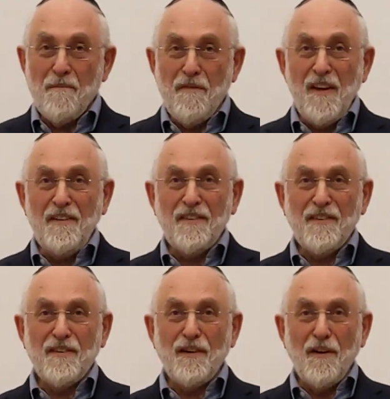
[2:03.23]

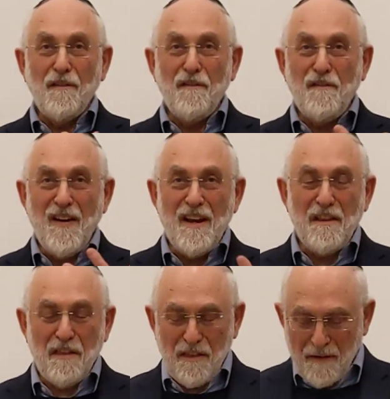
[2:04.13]
feasts of
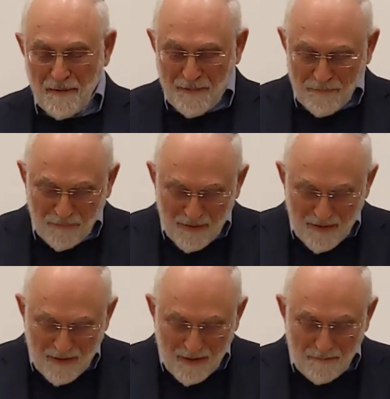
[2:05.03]
faith.
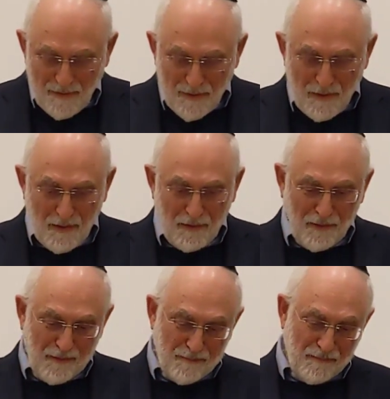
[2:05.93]

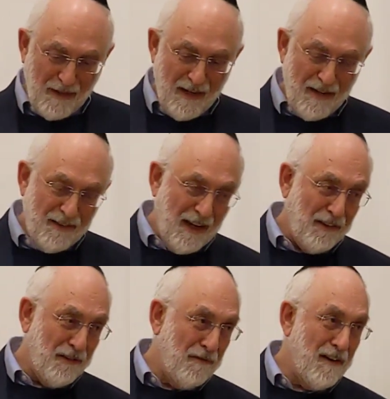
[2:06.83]
Because an
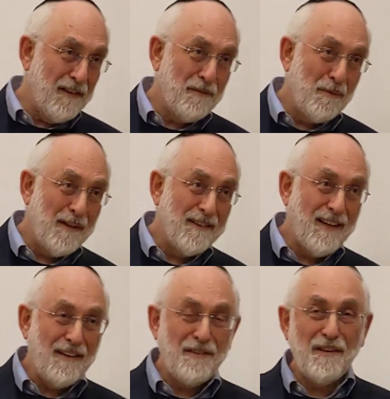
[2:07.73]
industrialist will
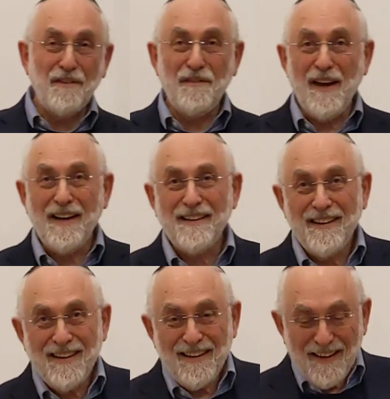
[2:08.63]
attest to the
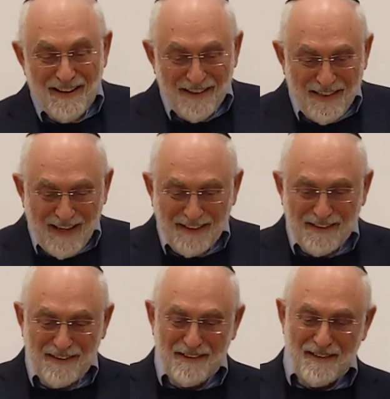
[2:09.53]
fact
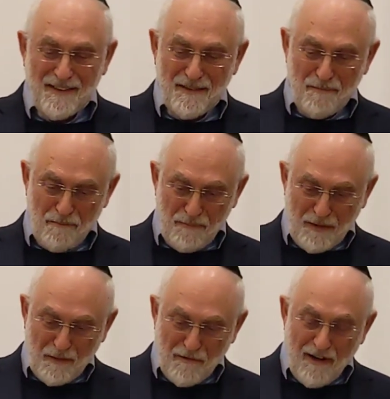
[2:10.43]
that
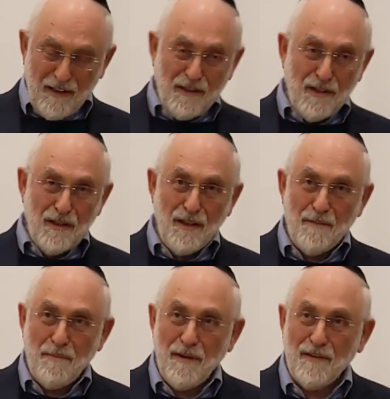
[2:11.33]
greater
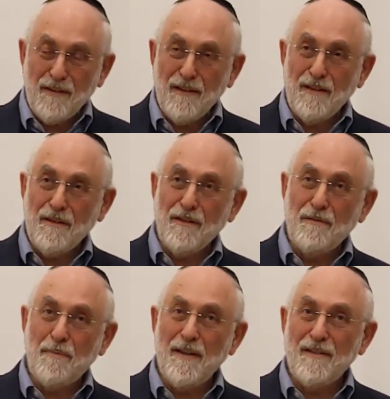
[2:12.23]
the person
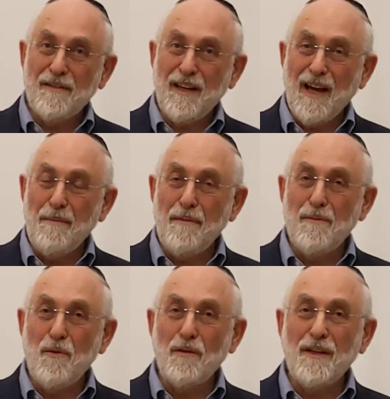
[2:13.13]
spends time,
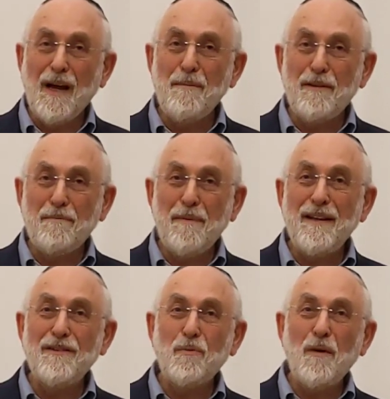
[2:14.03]
the more time he
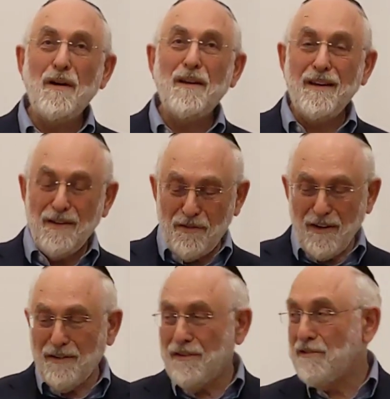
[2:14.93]
spends working,
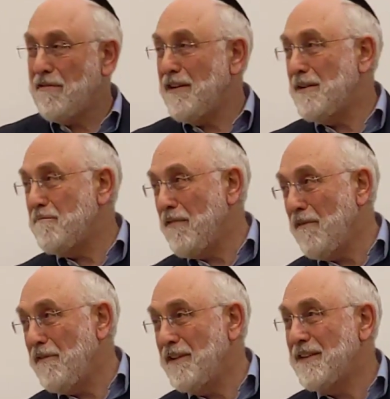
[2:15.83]
engenders greater
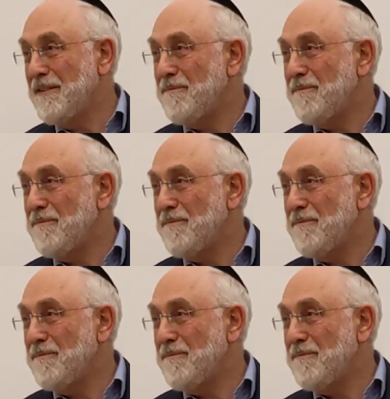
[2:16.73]
profit.